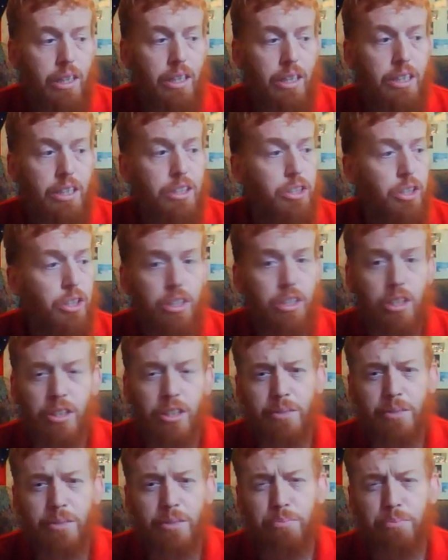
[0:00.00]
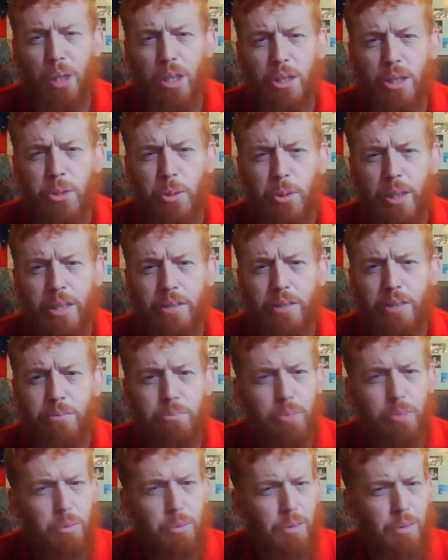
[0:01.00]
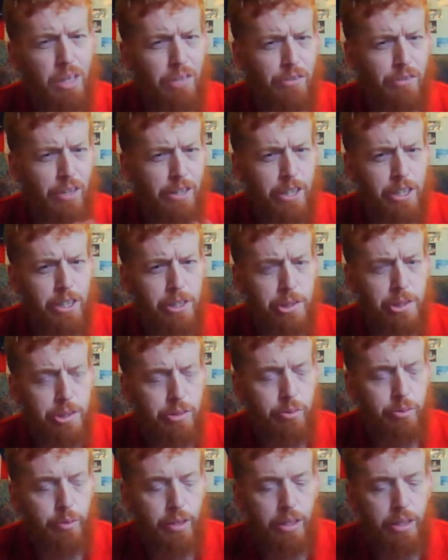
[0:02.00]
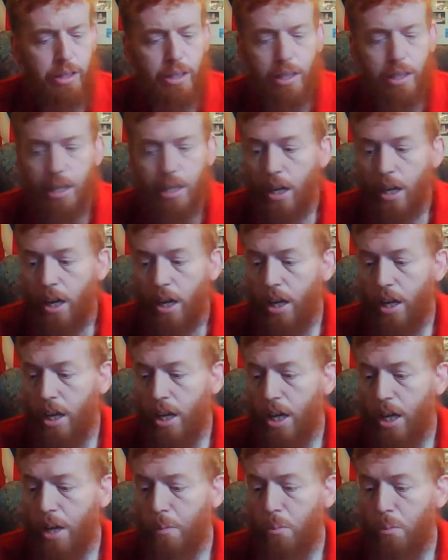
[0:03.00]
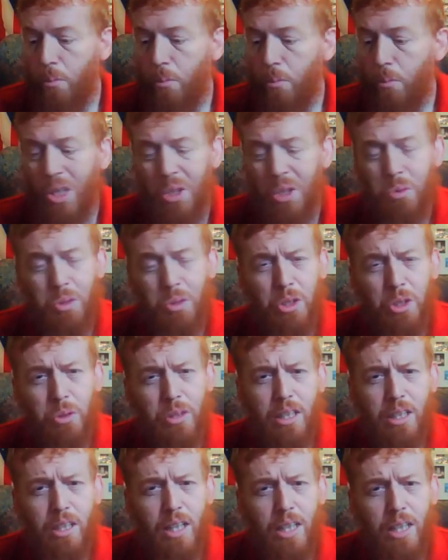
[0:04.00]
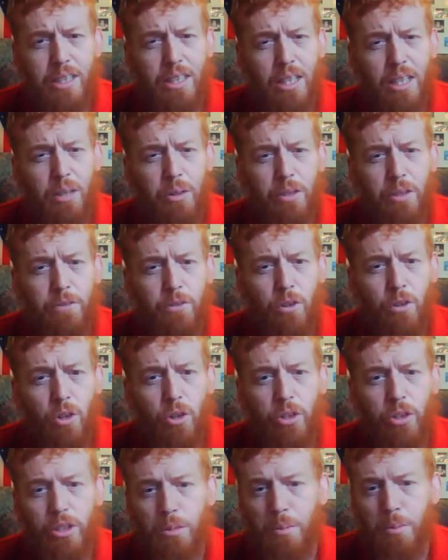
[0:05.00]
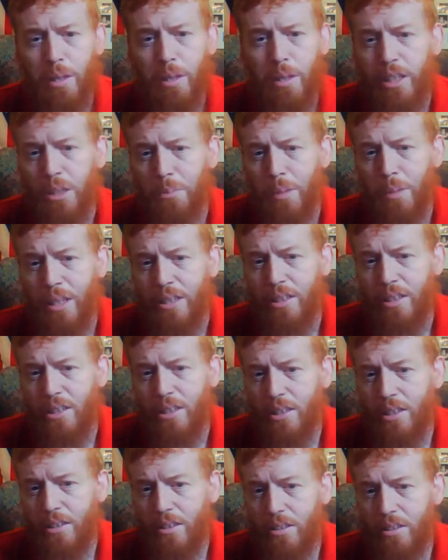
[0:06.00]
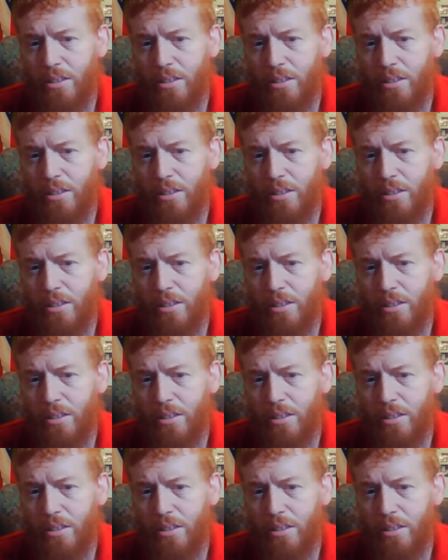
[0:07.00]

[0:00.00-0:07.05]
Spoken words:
Enjoyed it on bottle as well. The many variations. Which would you class out of the four as America's best?